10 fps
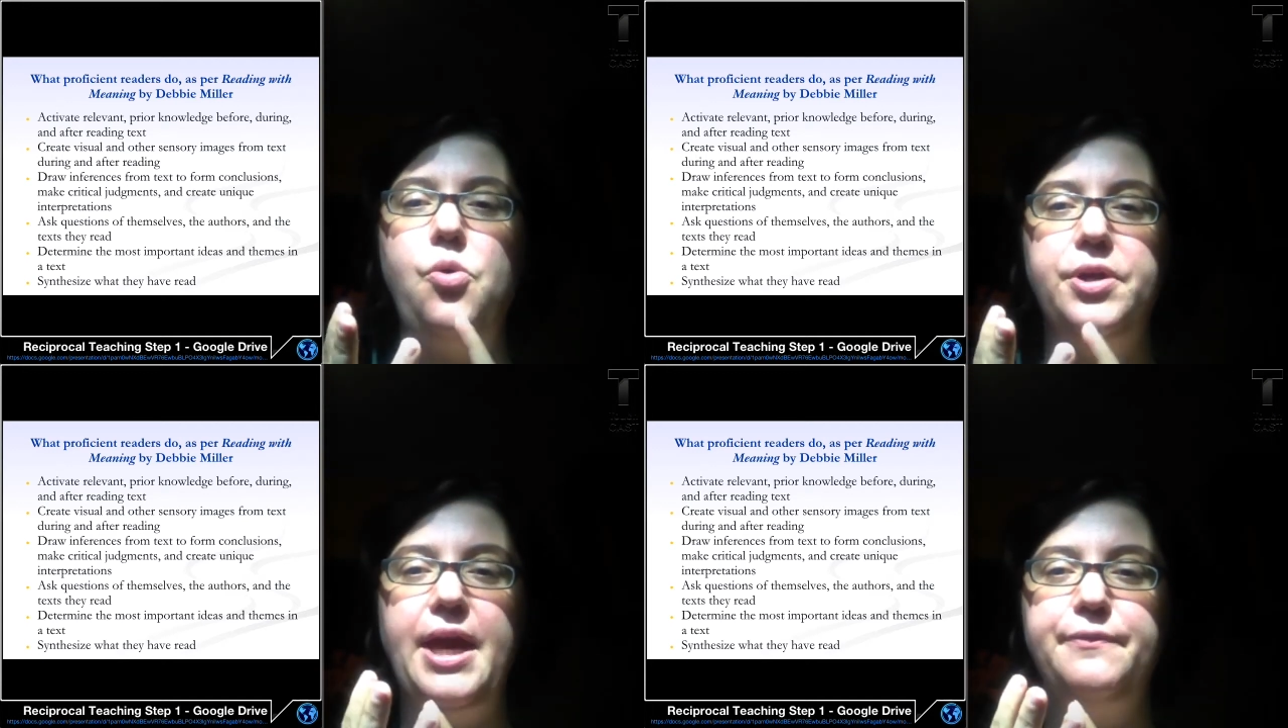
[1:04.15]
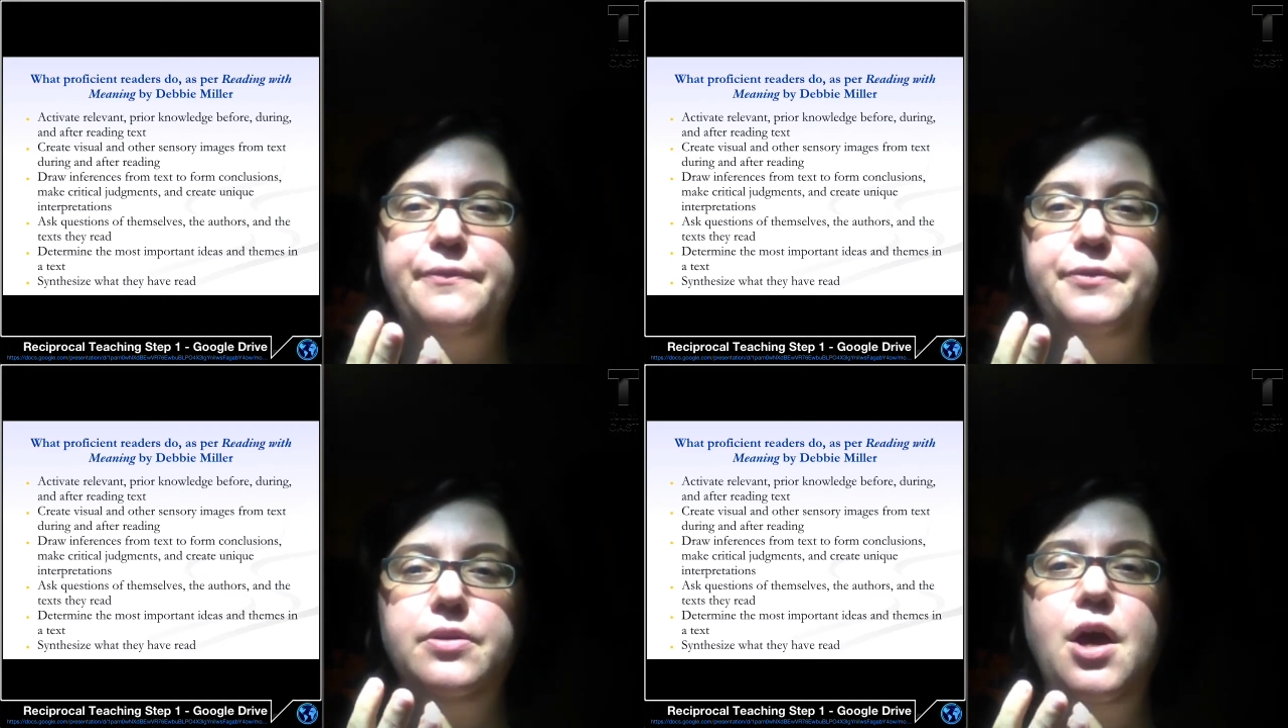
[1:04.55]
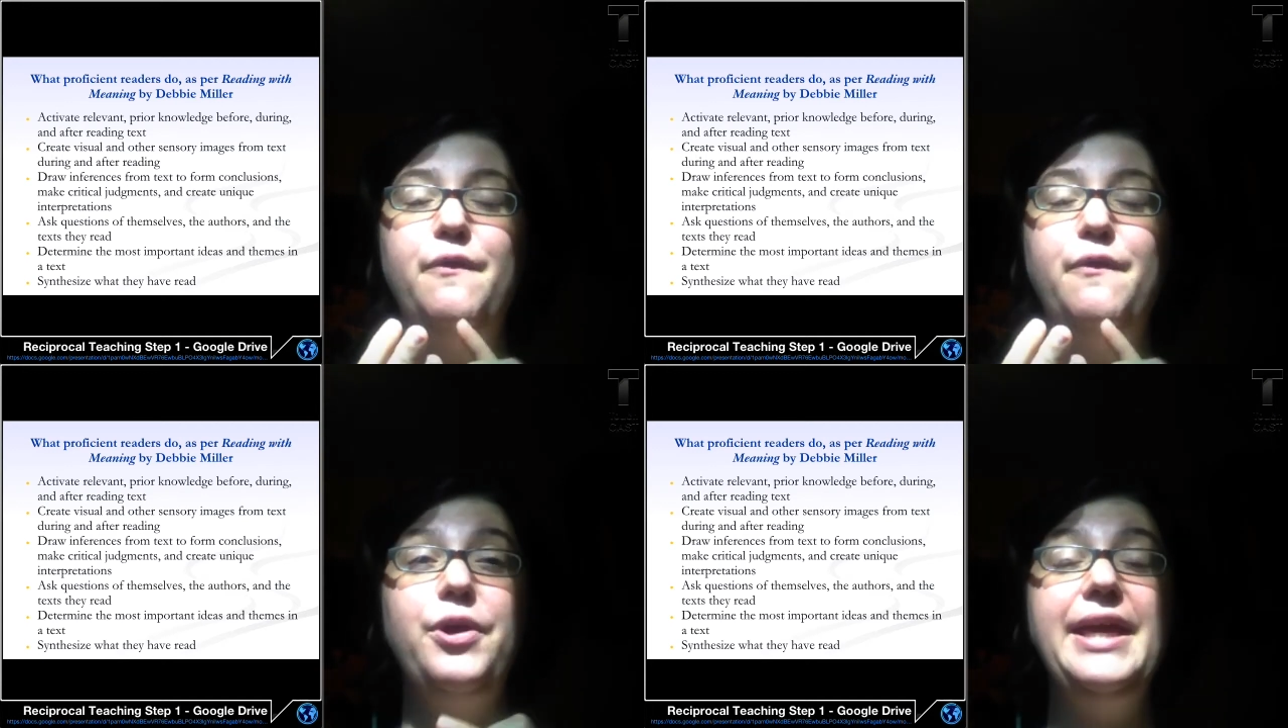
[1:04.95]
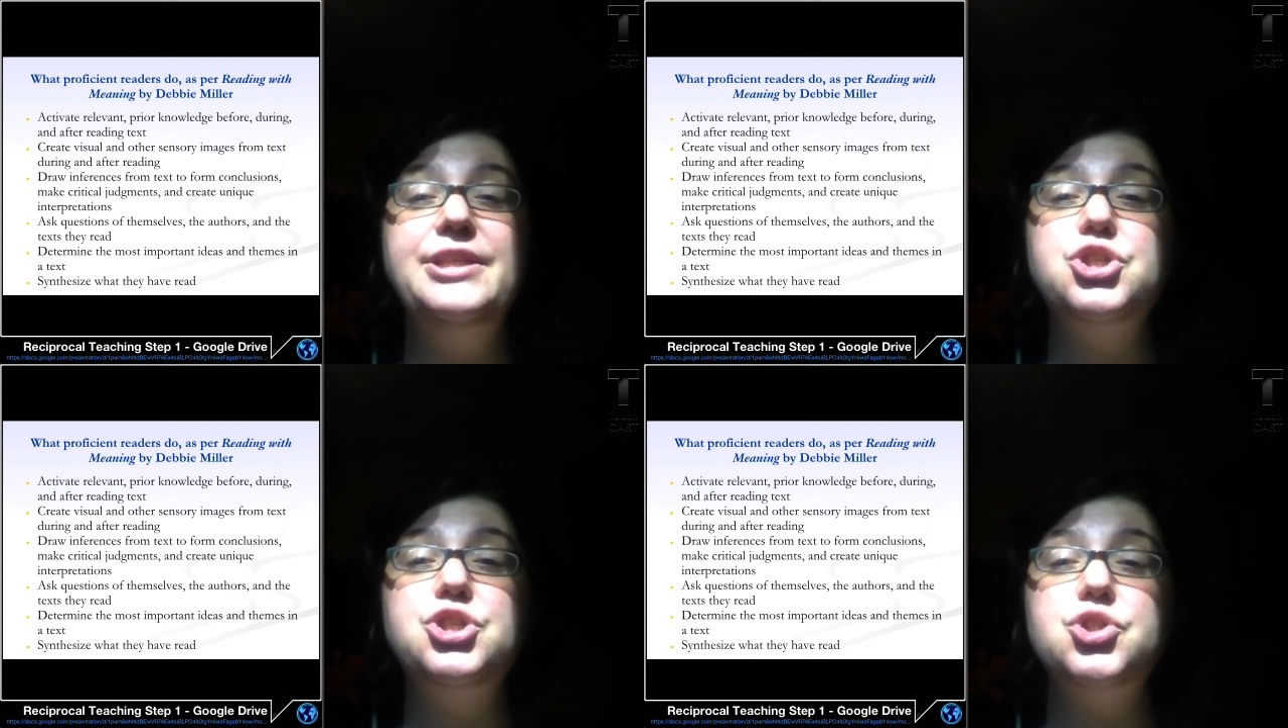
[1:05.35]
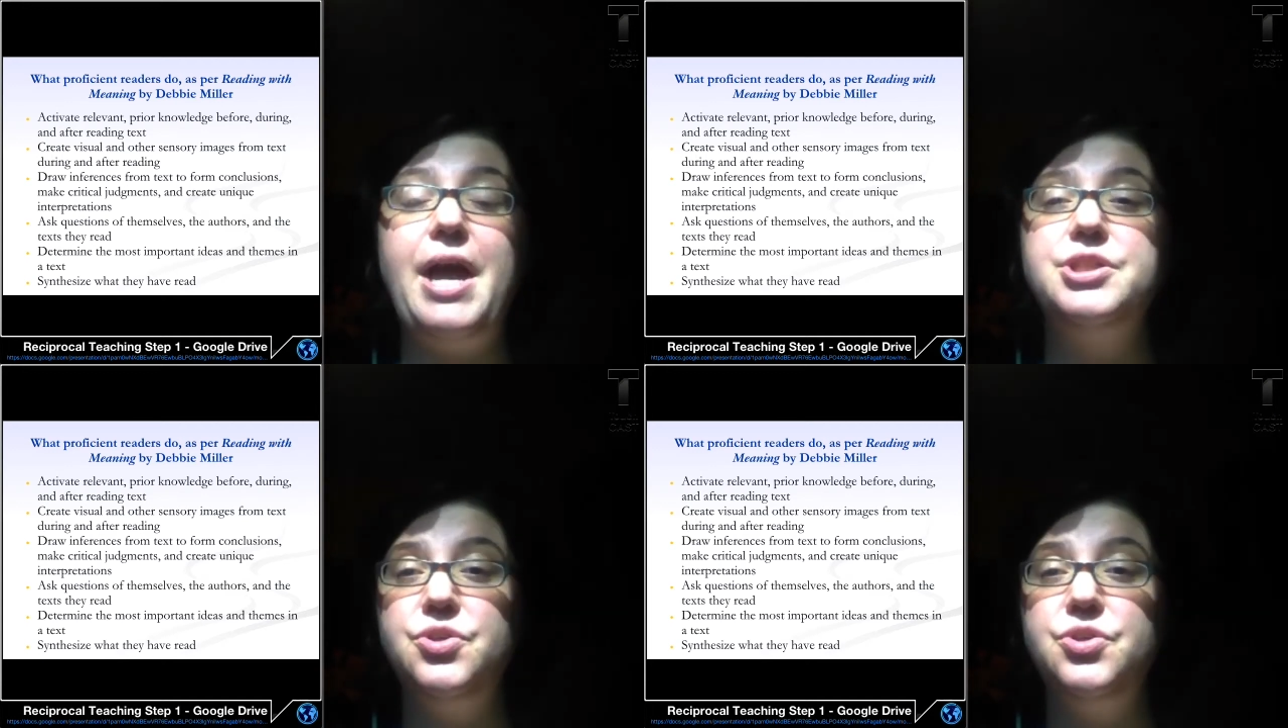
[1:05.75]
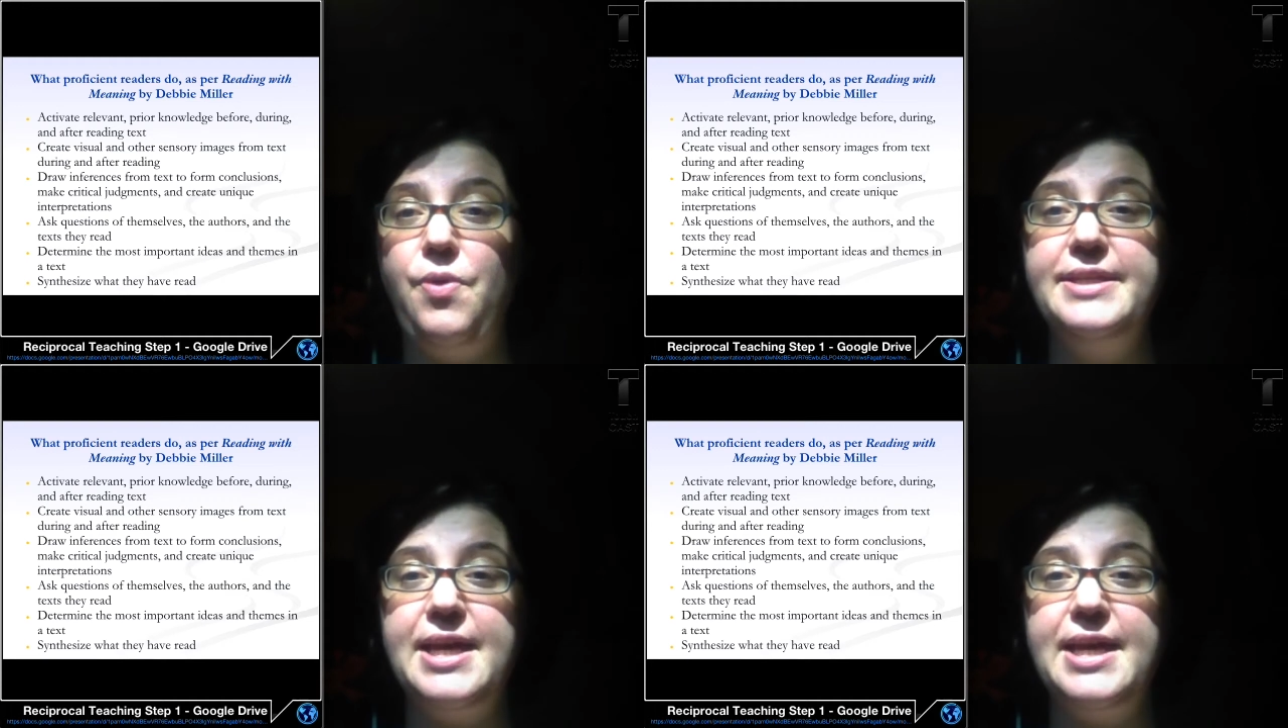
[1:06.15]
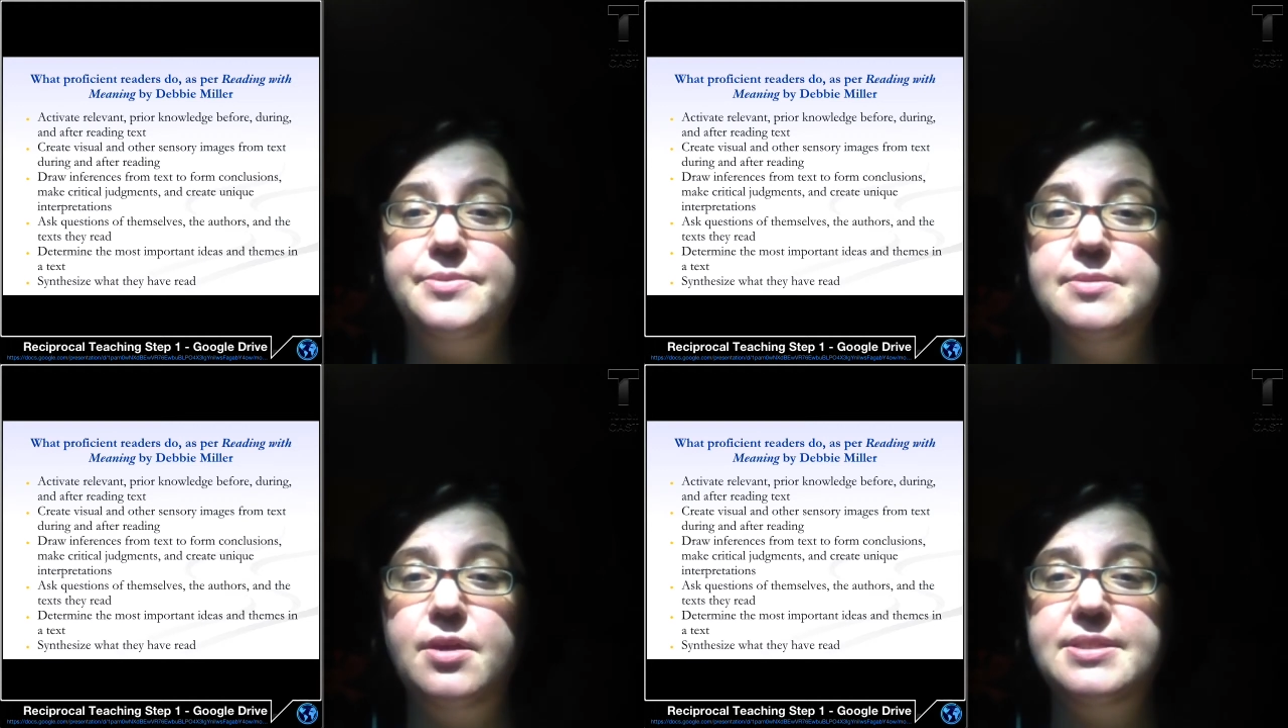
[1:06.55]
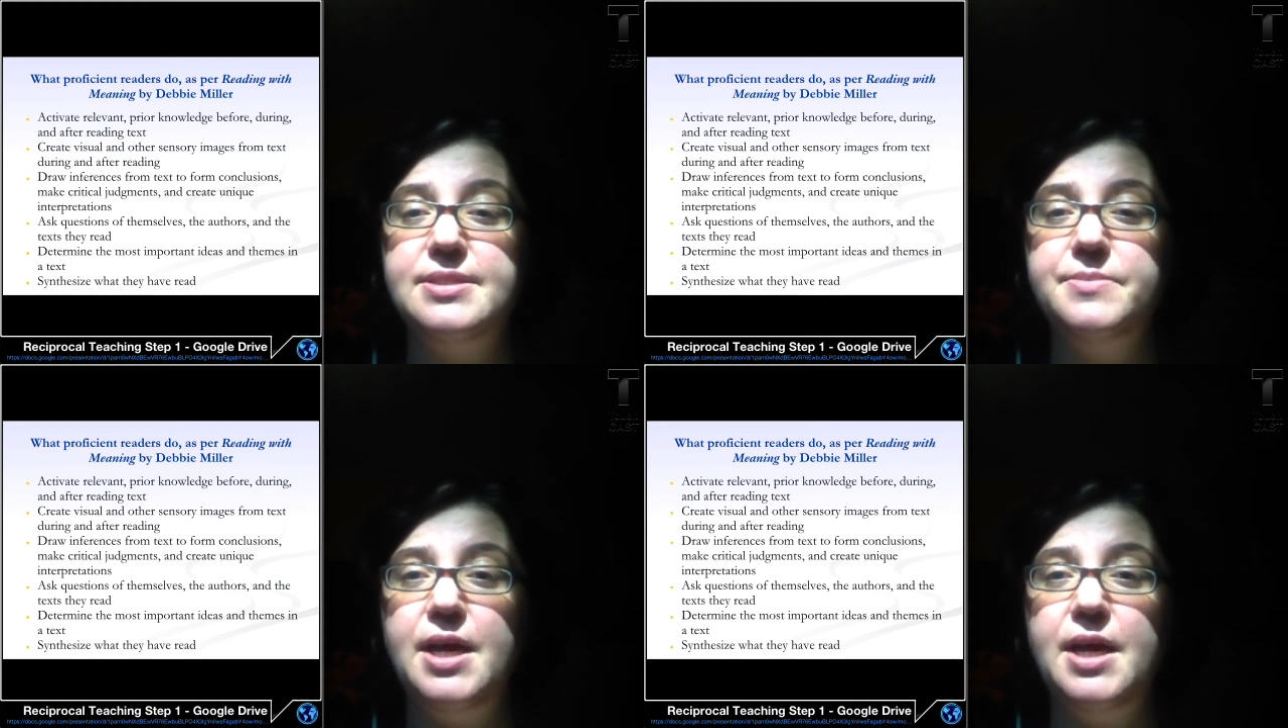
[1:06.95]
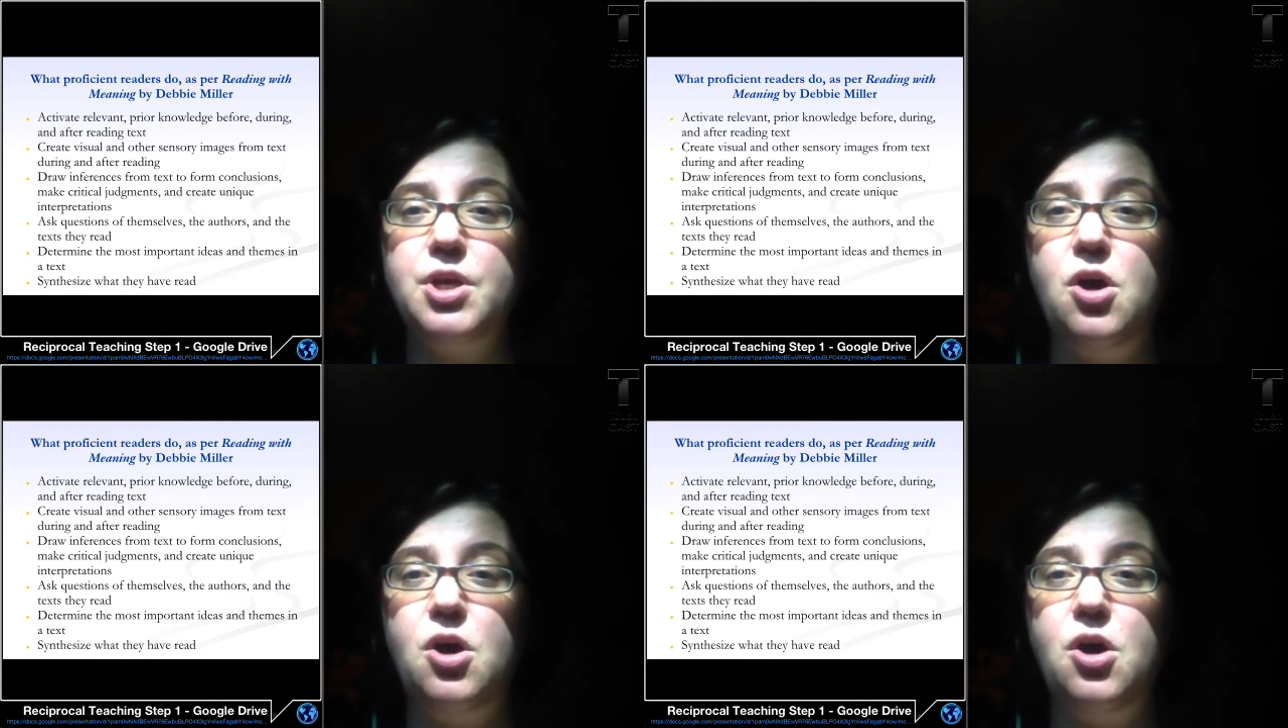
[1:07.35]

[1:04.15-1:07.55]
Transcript: or never, for each strategy write down sometimes,